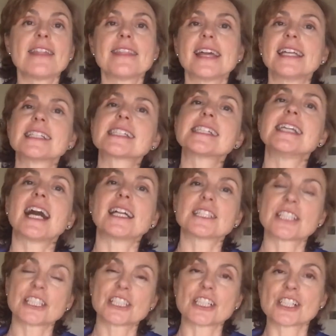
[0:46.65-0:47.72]
then it's
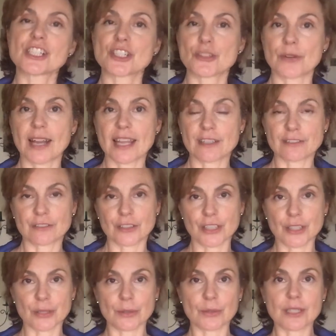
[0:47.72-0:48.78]
not such a strain for you.